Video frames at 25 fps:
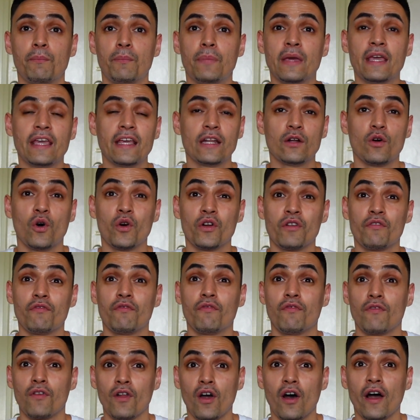been on a
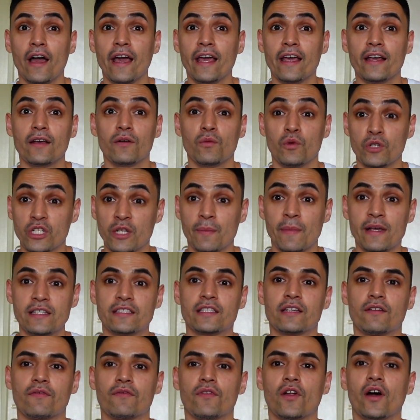flight, or
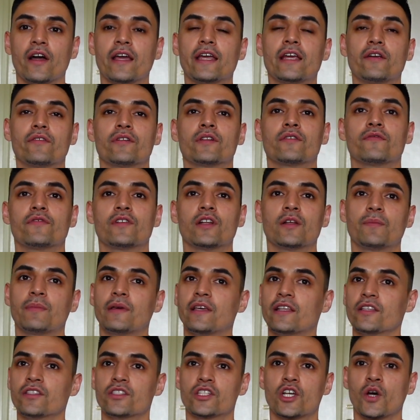domestic flight here in the
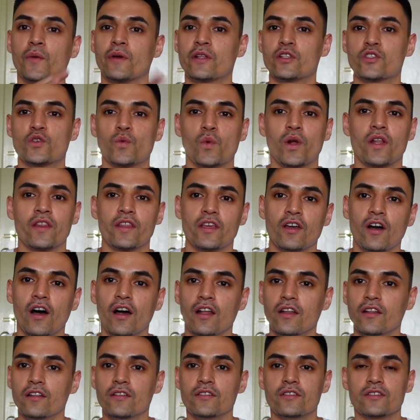Philippines, going to one of the
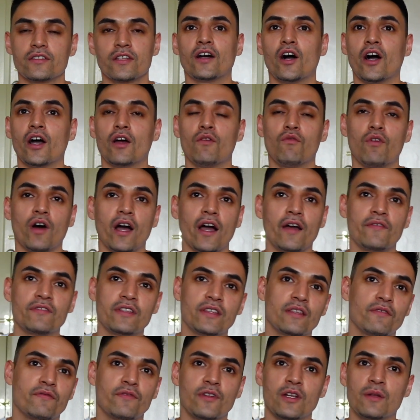islands. I
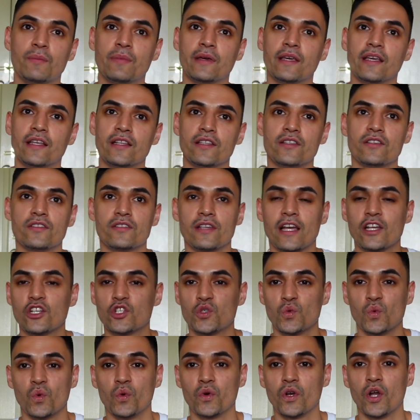arrived in the Philippines,
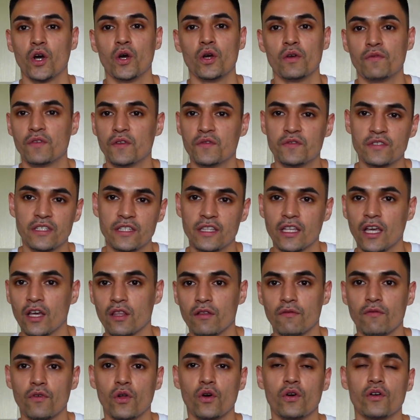as you all know if you've seen the
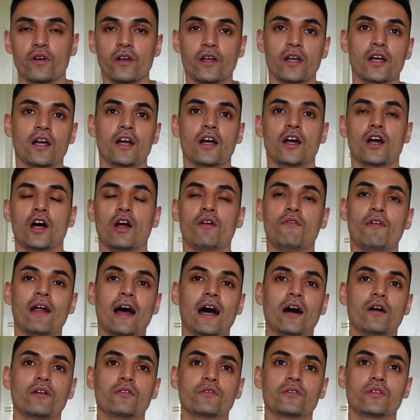other vlog,
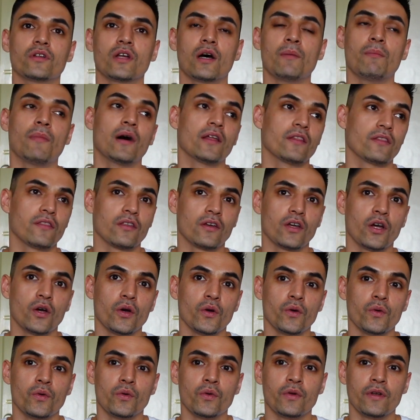around a month
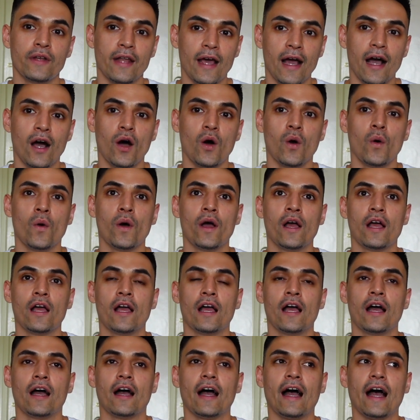ago now.
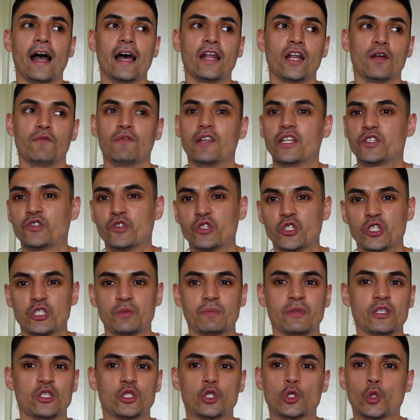And I've literally
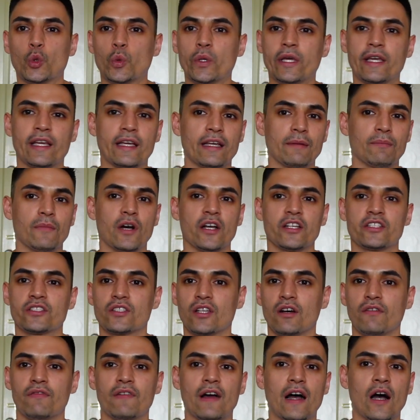just been sorting my
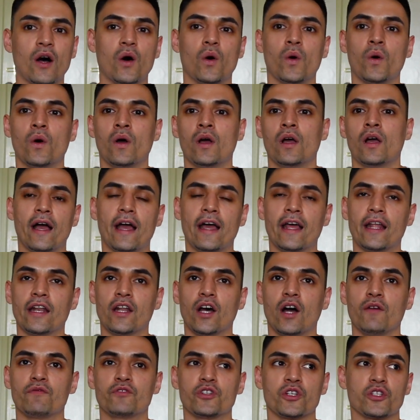stuff out
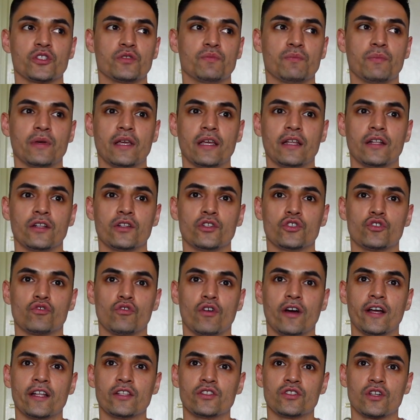and I've just been
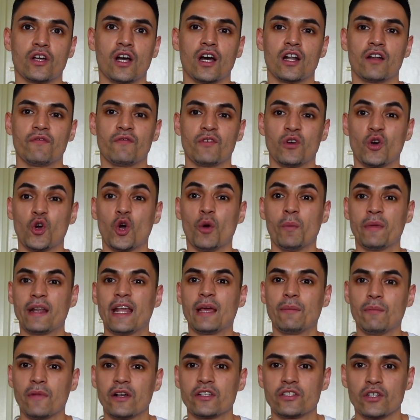trying to kind of
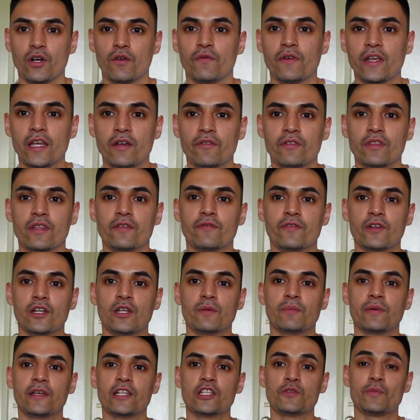accommodate myself here in the
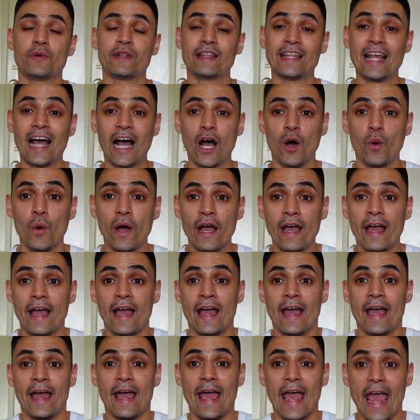Philippines. But now
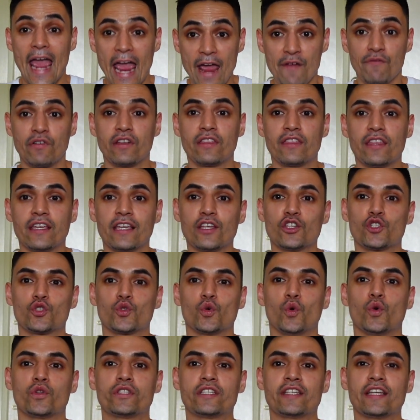everything is
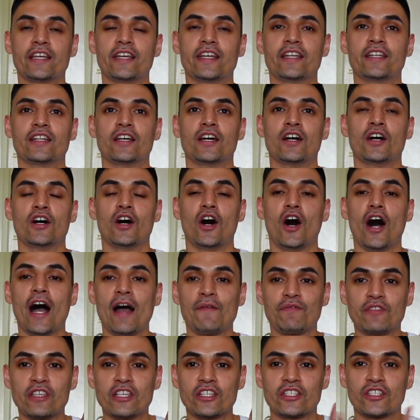sorted.
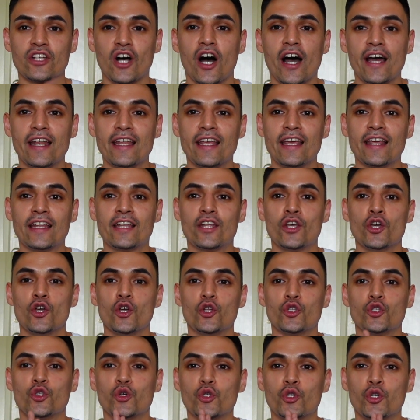I've
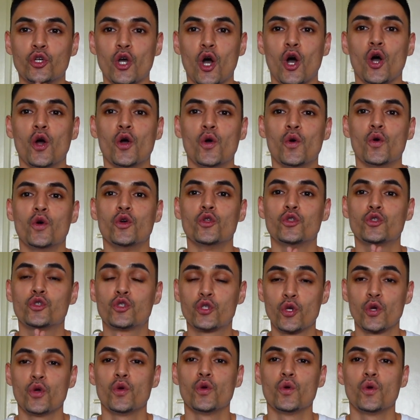decided to go
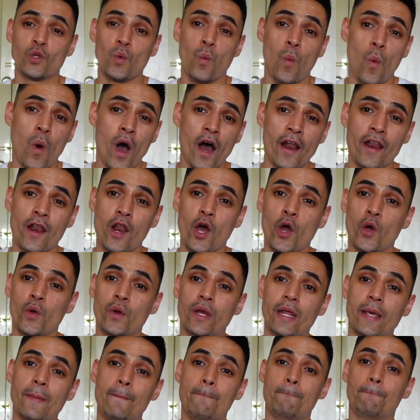to the one and
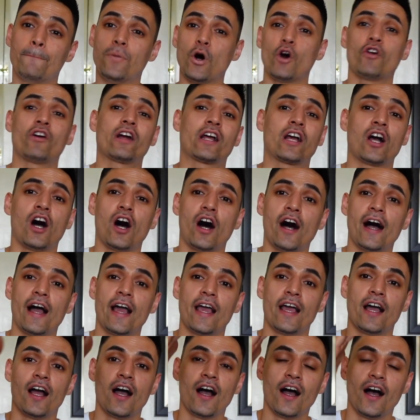only
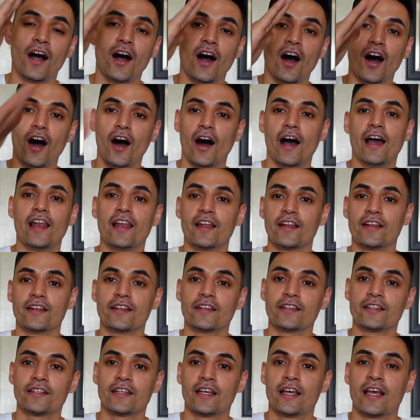Boracay
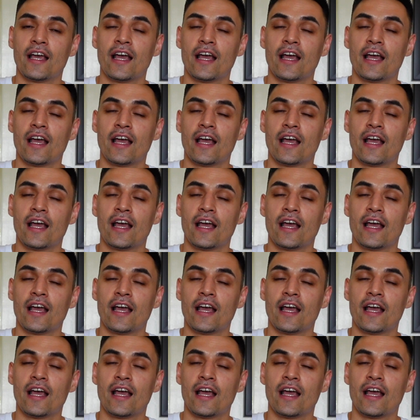Island.